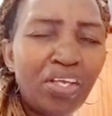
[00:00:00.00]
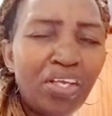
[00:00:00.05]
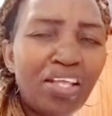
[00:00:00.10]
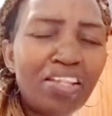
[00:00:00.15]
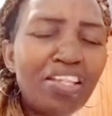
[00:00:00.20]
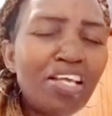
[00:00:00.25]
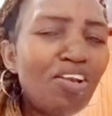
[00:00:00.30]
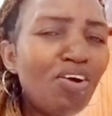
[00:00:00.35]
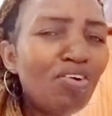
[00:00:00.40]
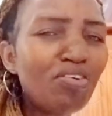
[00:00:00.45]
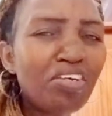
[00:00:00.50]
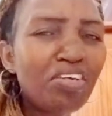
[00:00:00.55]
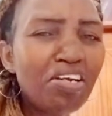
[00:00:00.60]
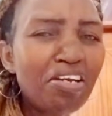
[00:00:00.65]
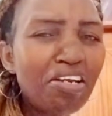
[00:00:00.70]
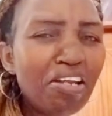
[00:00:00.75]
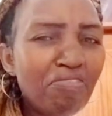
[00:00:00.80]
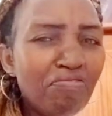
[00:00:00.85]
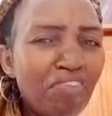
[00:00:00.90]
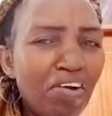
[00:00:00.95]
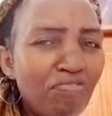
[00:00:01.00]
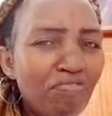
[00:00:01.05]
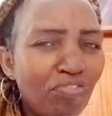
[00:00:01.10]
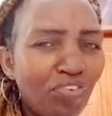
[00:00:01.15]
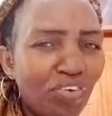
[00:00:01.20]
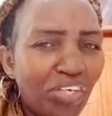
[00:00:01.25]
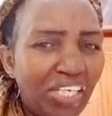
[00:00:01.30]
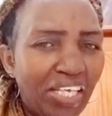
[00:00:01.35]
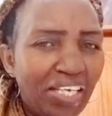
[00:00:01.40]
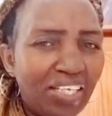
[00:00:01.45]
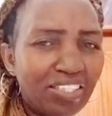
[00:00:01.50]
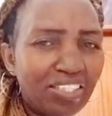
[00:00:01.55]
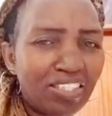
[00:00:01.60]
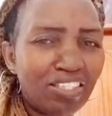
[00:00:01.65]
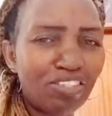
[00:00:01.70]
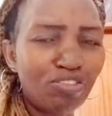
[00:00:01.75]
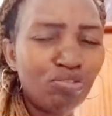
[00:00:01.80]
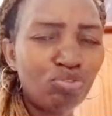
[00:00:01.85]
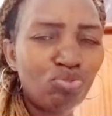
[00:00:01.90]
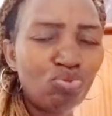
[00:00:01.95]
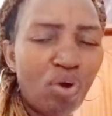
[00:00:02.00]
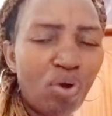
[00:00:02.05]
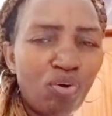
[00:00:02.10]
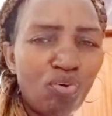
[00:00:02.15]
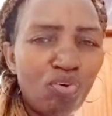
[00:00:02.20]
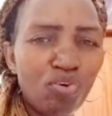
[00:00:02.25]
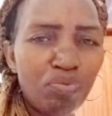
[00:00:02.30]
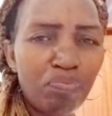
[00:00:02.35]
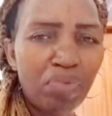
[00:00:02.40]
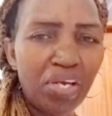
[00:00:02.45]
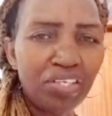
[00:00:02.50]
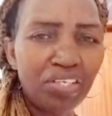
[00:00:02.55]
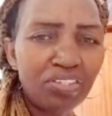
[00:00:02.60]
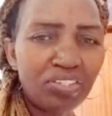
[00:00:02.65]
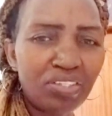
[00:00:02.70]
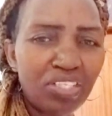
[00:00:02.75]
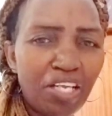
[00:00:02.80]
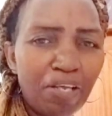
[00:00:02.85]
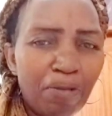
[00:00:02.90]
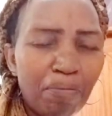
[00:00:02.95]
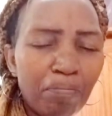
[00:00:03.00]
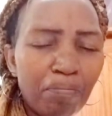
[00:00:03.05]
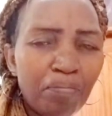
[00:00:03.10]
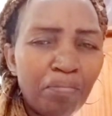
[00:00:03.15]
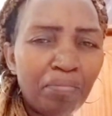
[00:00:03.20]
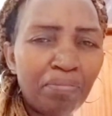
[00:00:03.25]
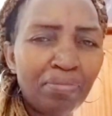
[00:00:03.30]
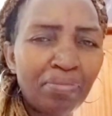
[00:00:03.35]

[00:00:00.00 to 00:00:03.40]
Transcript: The Lord never forgets those who are called by his name.